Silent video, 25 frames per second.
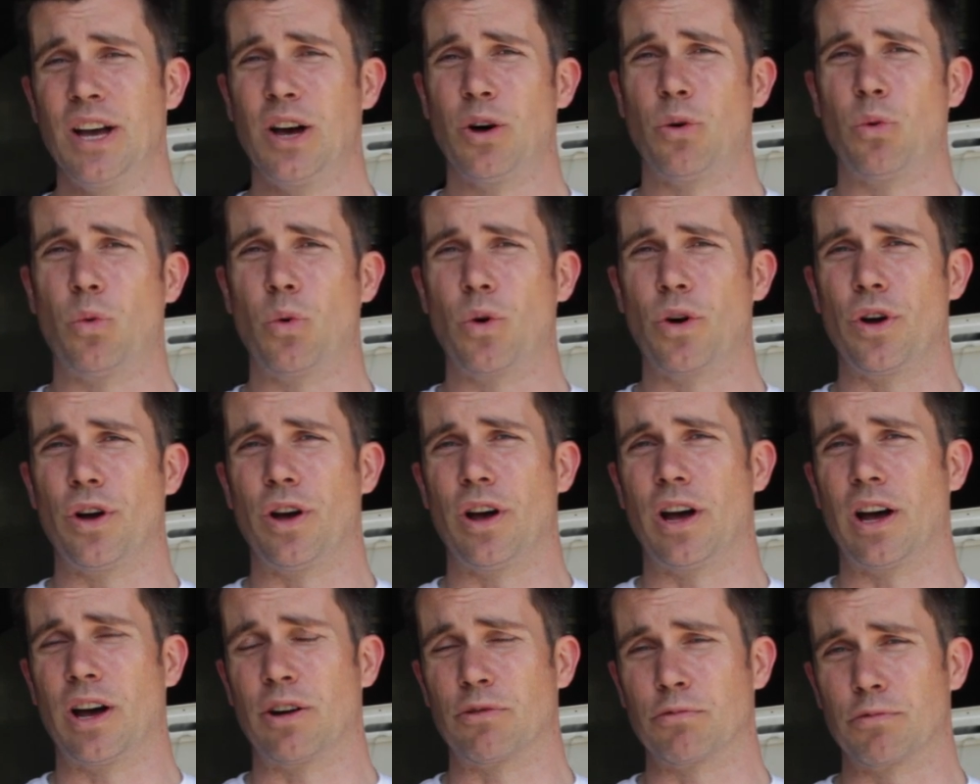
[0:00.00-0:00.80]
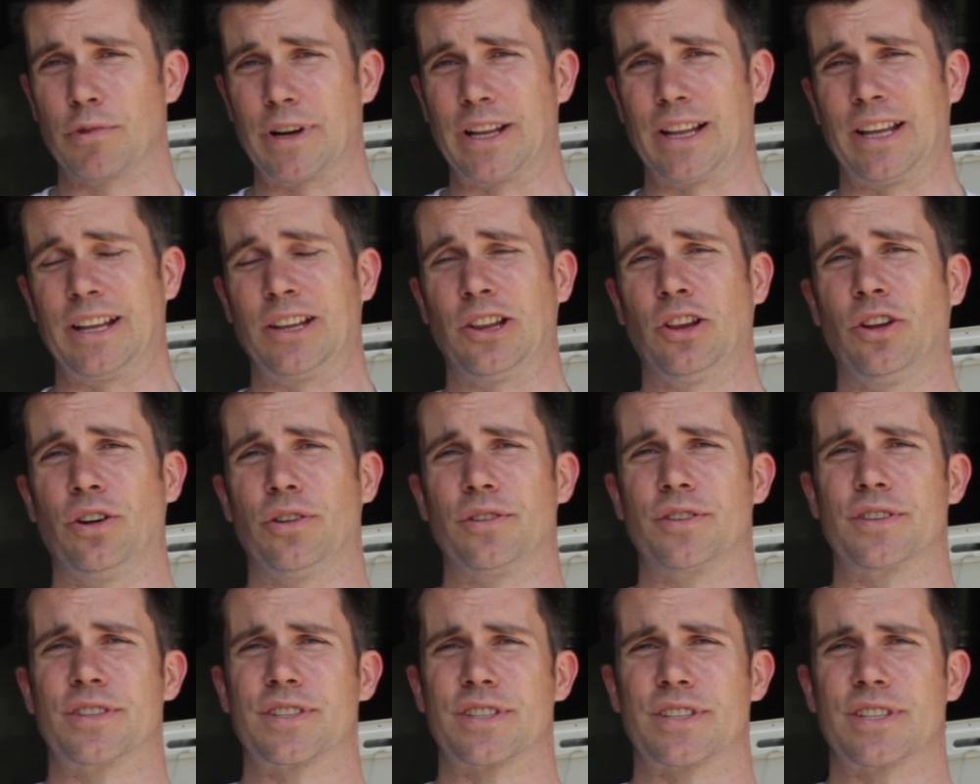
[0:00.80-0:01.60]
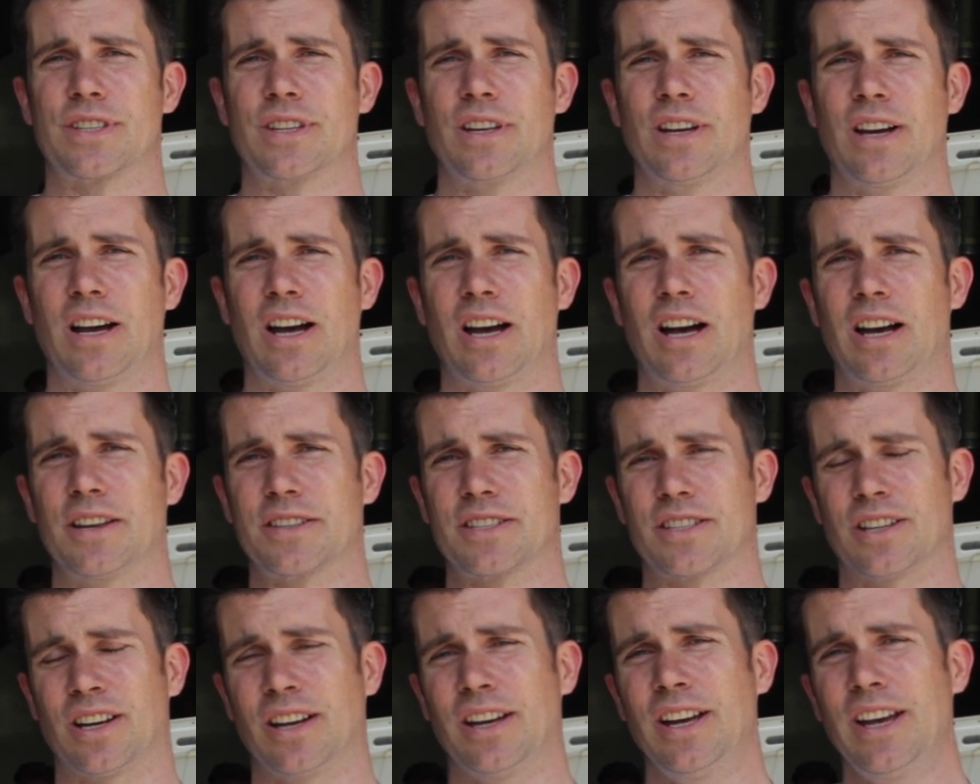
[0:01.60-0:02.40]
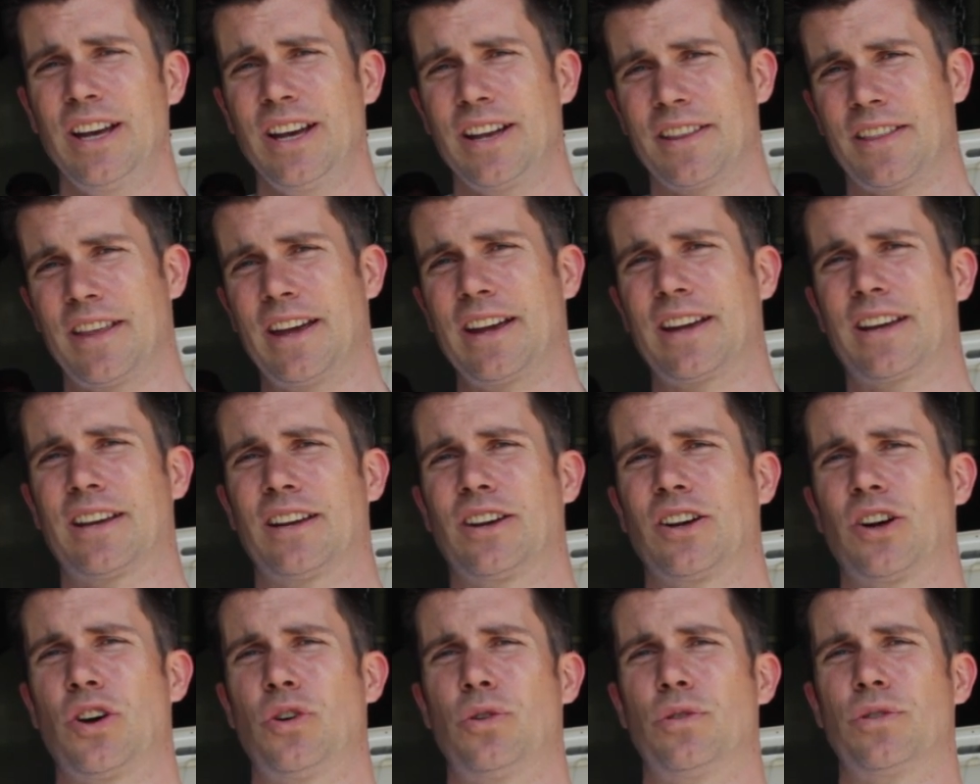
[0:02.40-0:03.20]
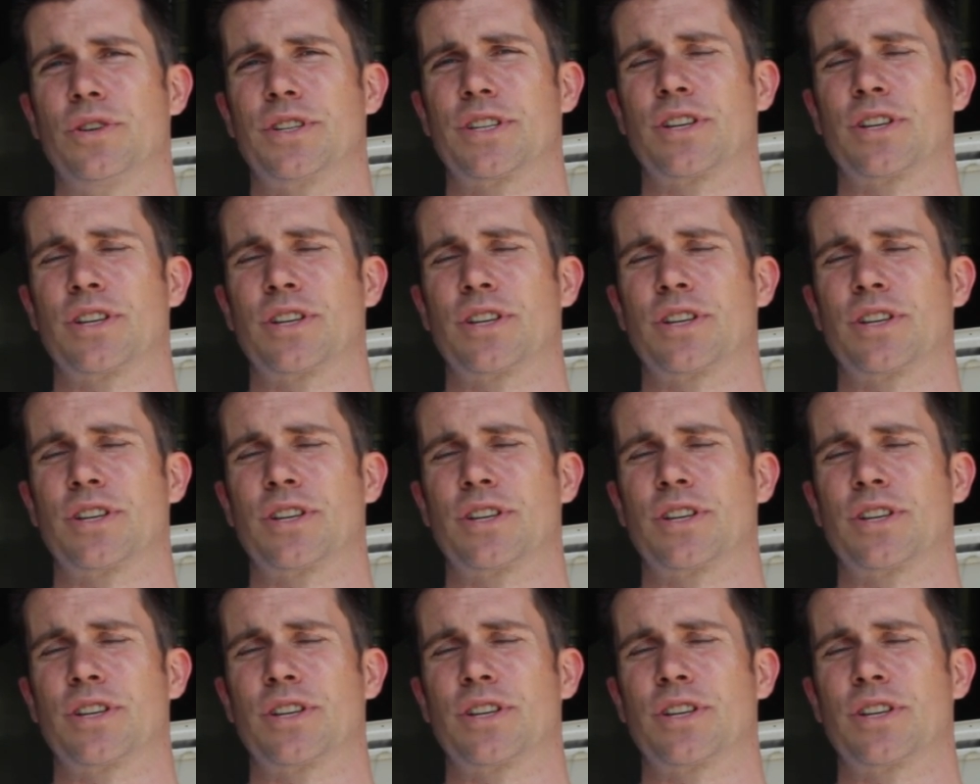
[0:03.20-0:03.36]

were really loose. So that can cause